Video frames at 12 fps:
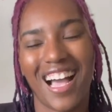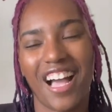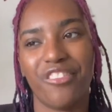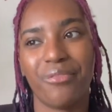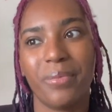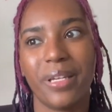
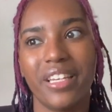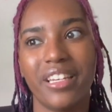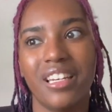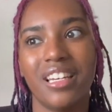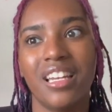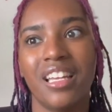I've
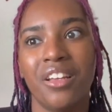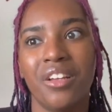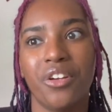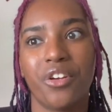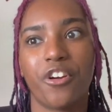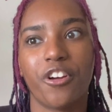been
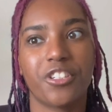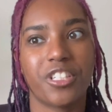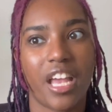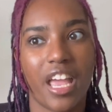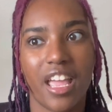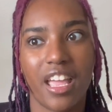
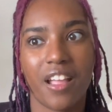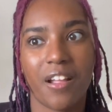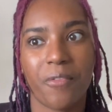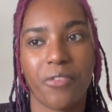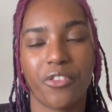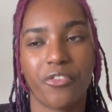crocheting
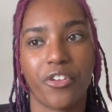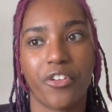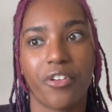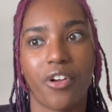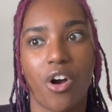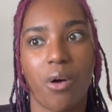
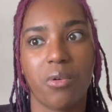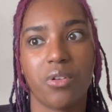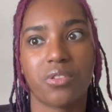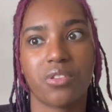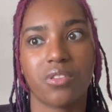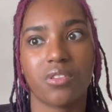for
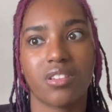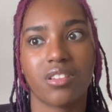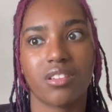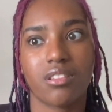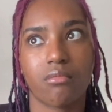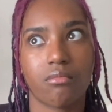almost
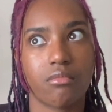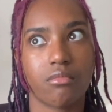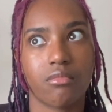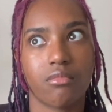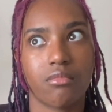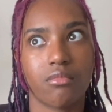
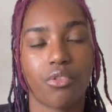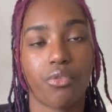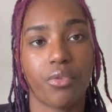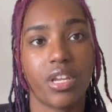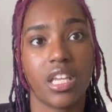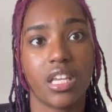
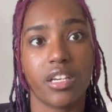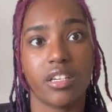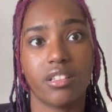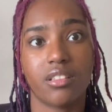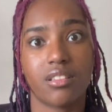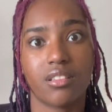three
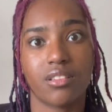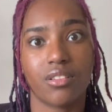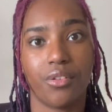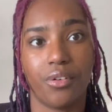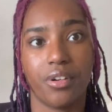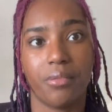years
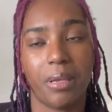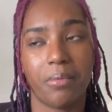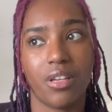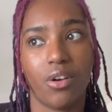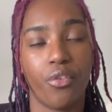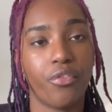or
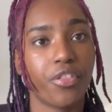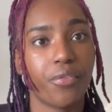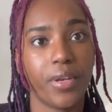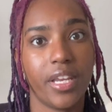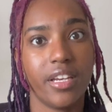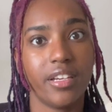maybe over
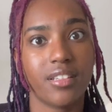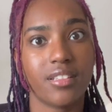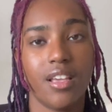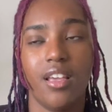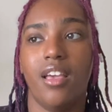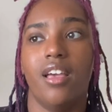three years
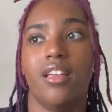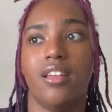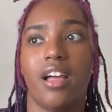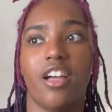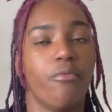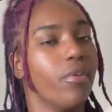and
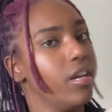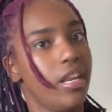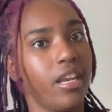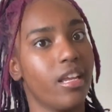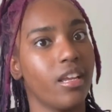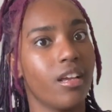I've been
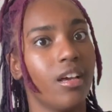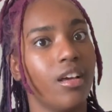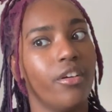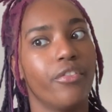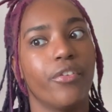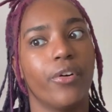knitting
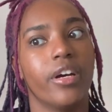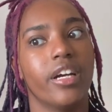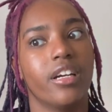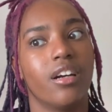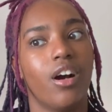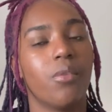
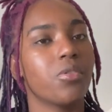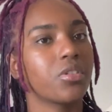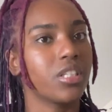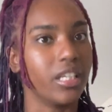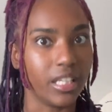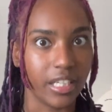for
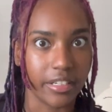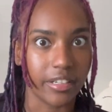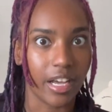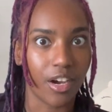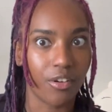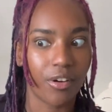almost a year
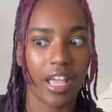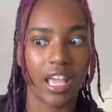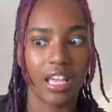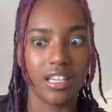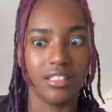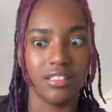now
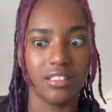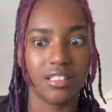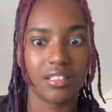and